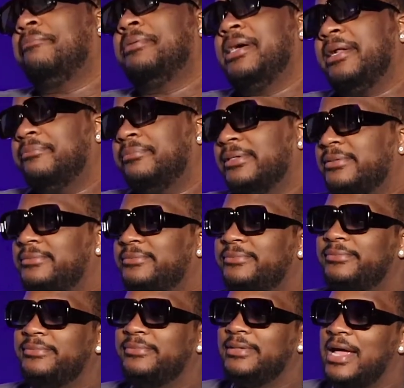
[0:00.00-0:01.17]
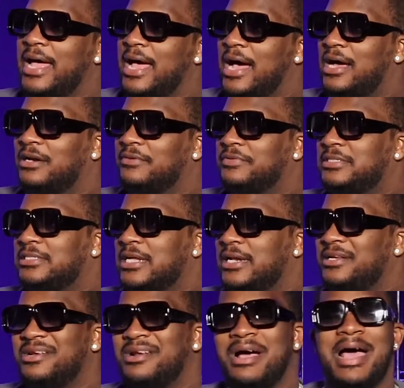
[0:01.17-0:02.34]
buddy, but now all of a sudden,
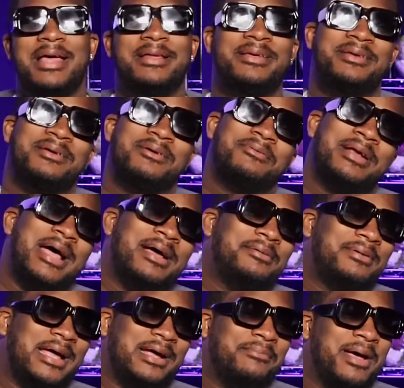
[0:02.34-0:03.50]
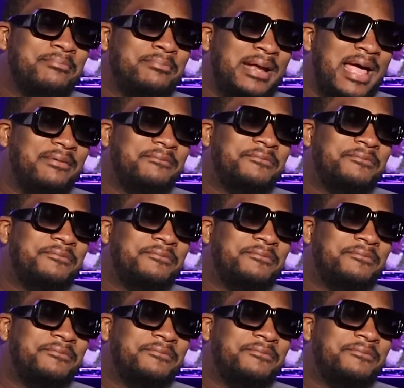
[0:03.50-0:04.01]
you know, I, you know what I don't like about black